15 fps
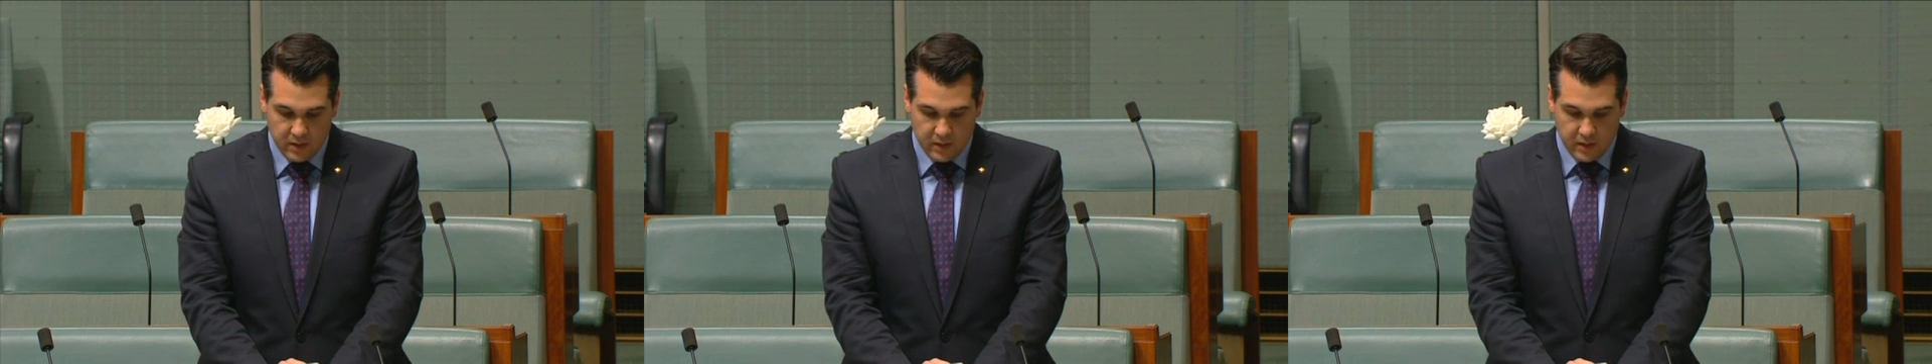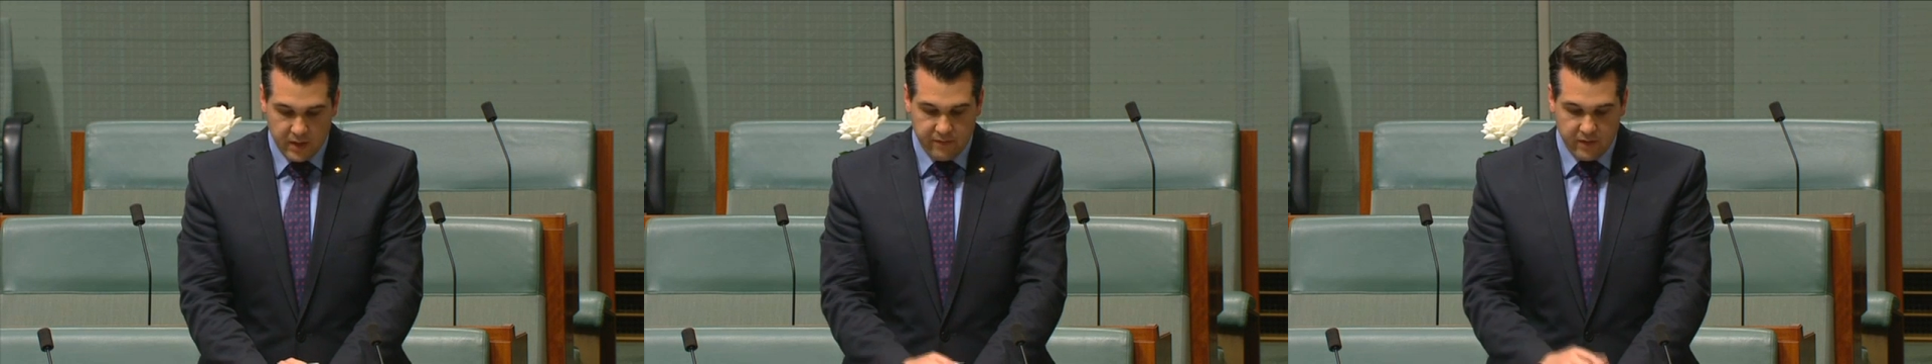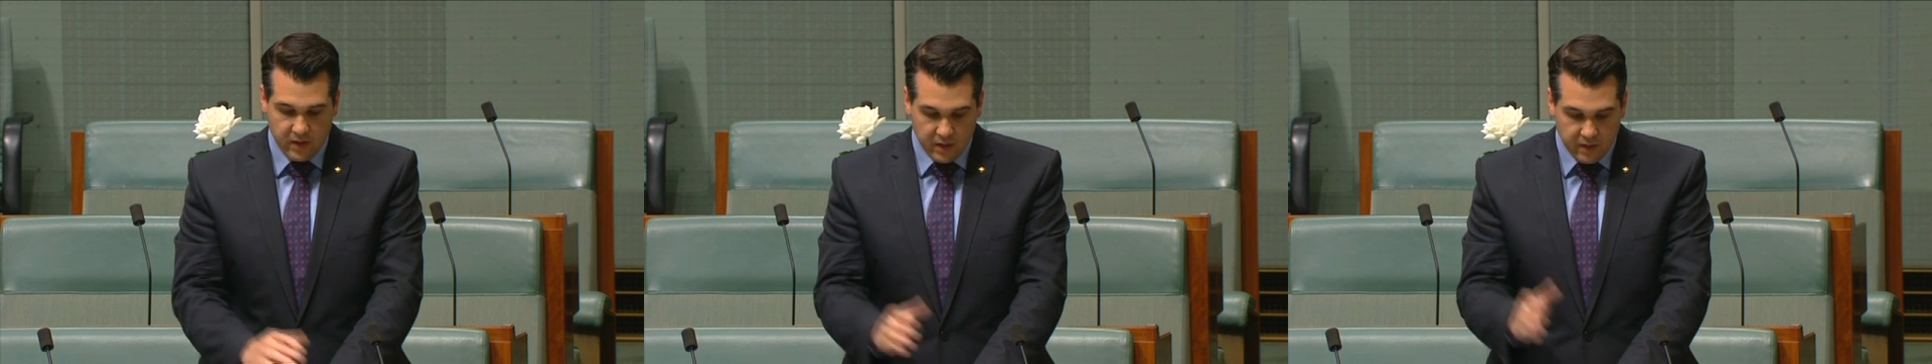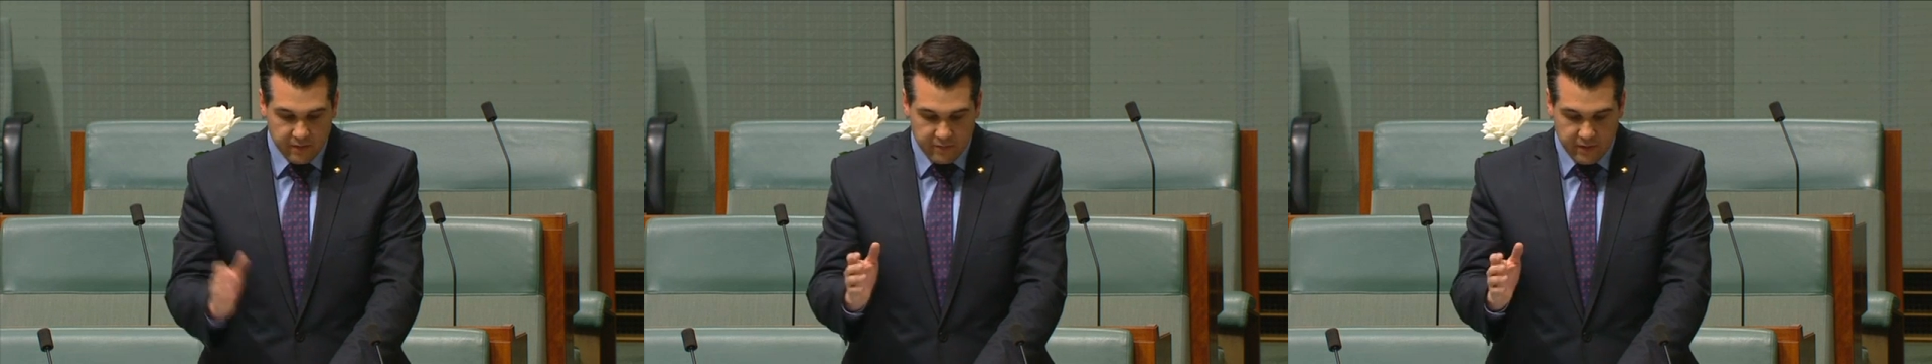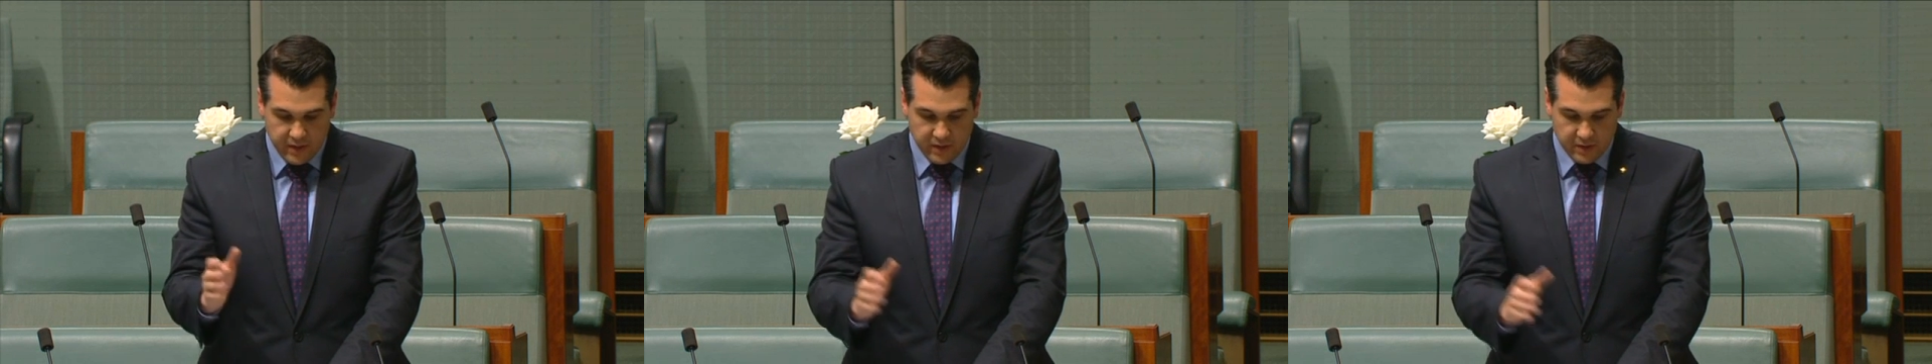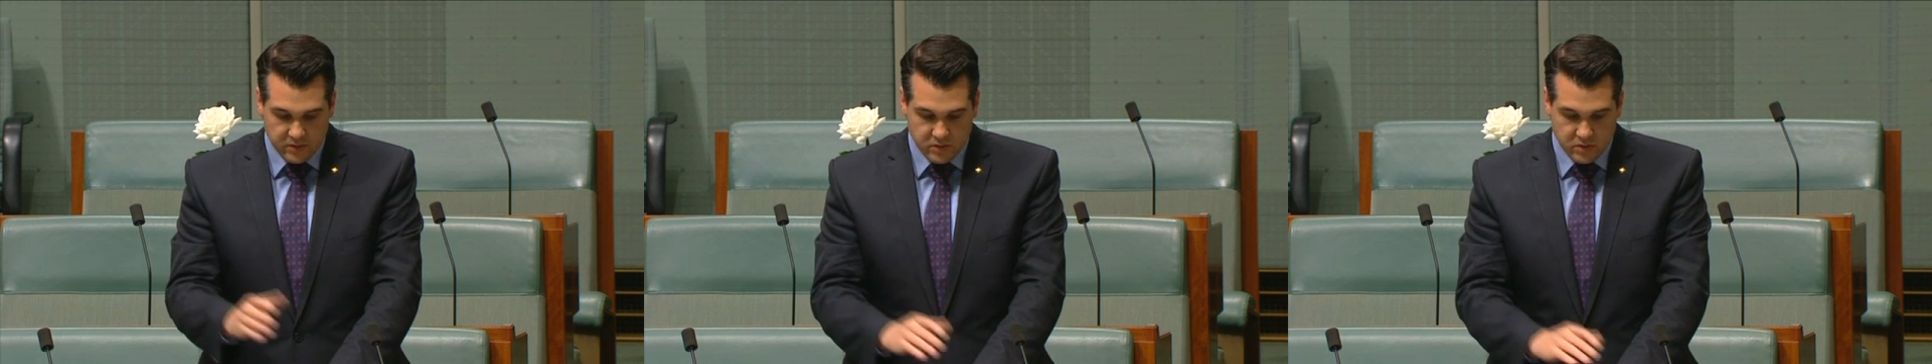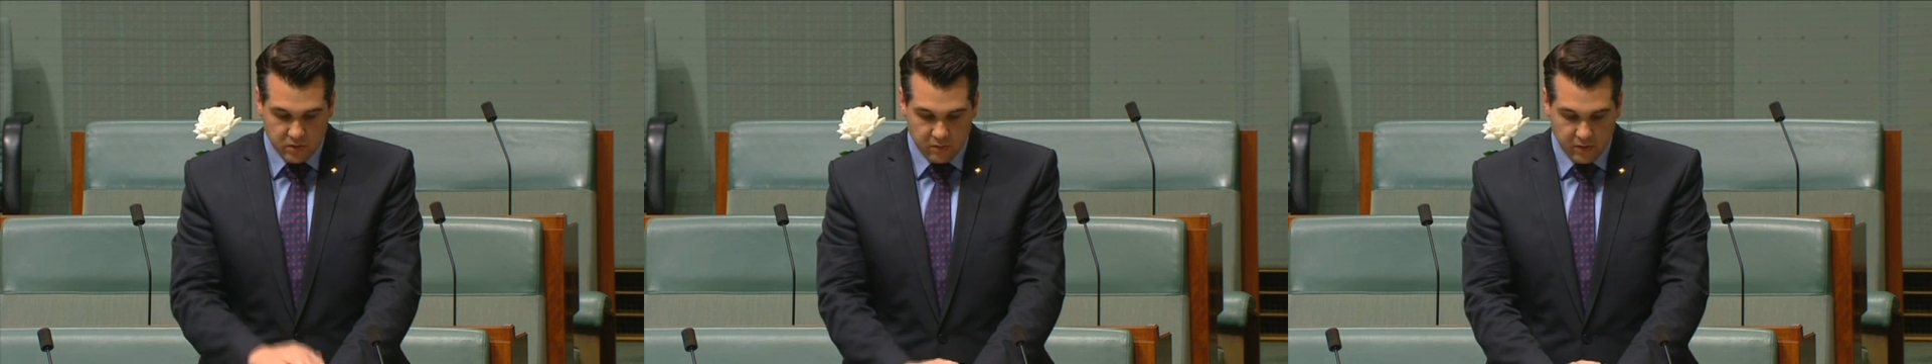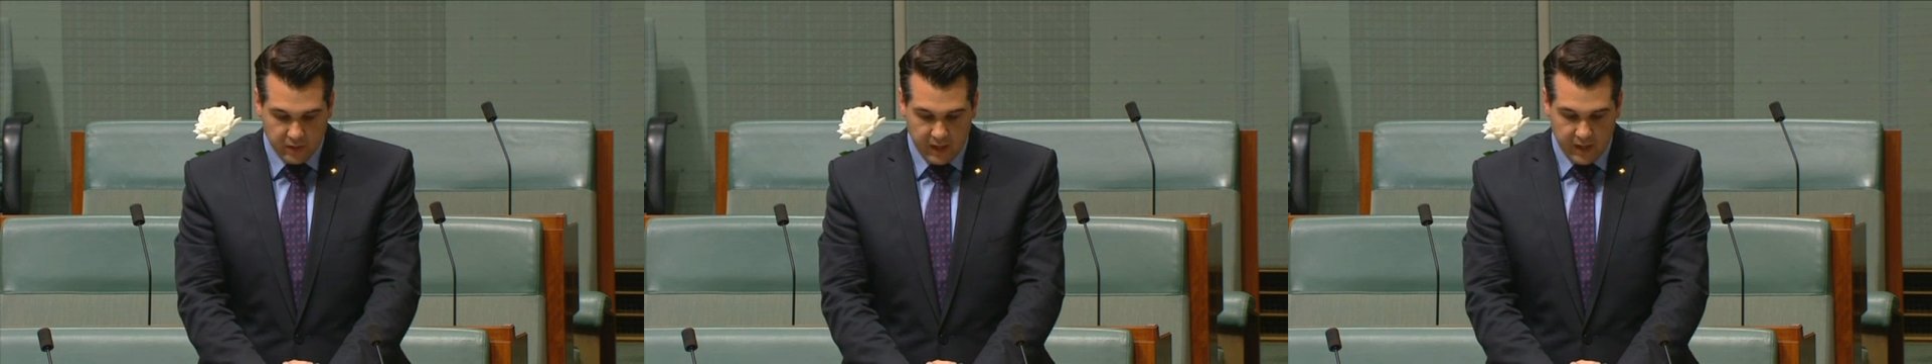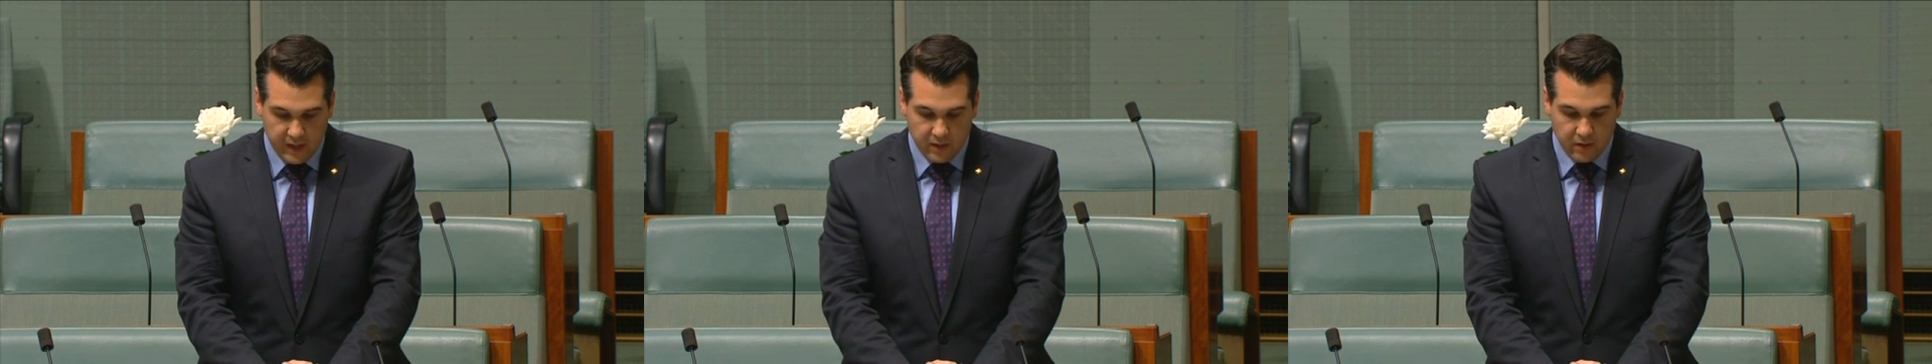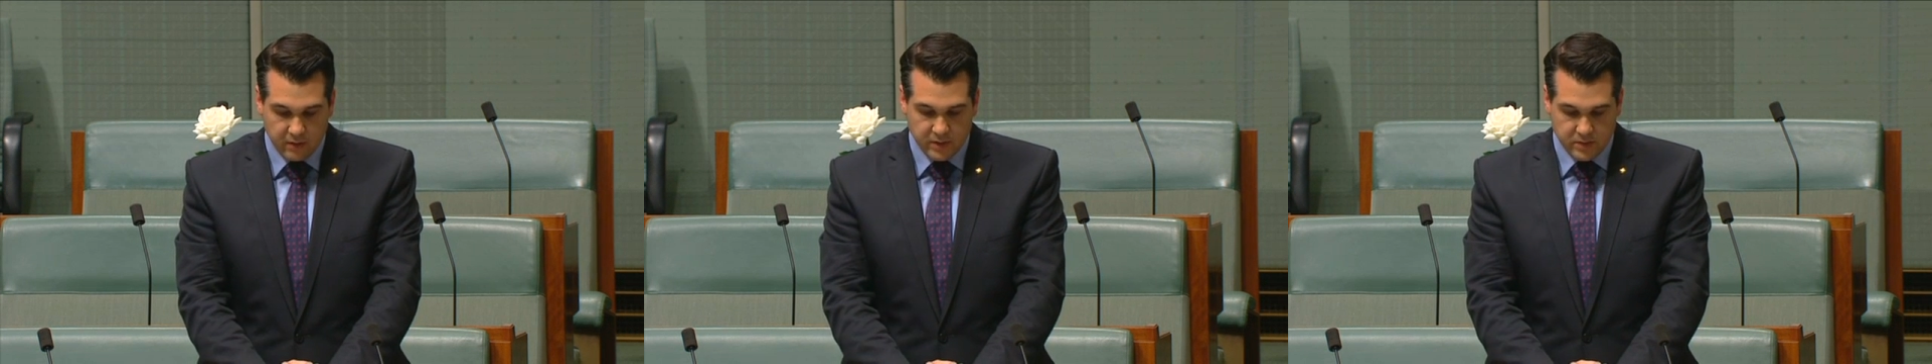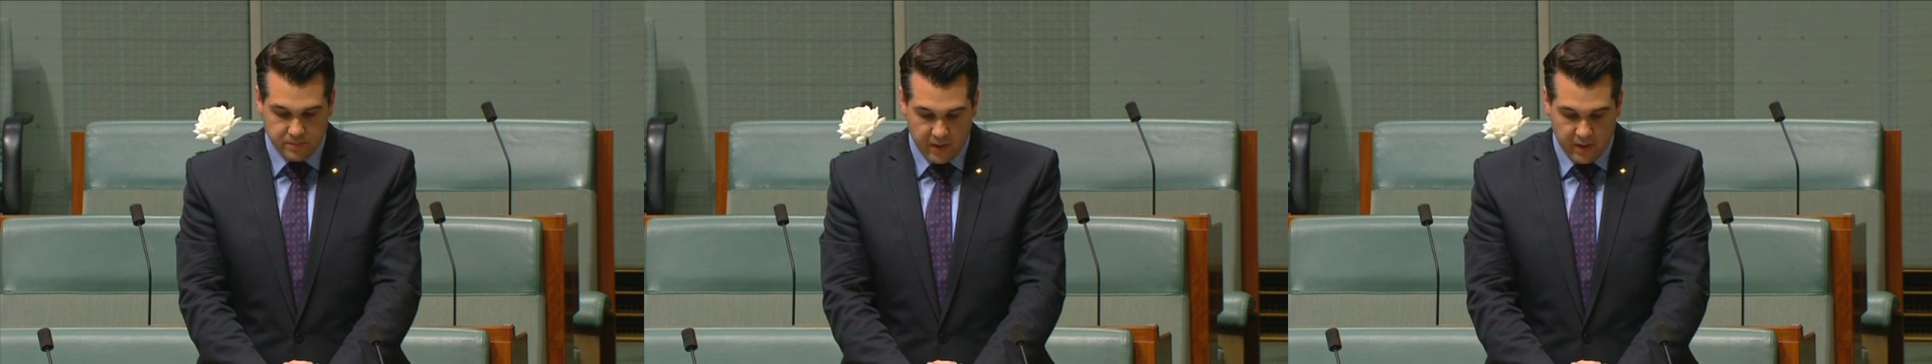leaving a convenience store and getting on his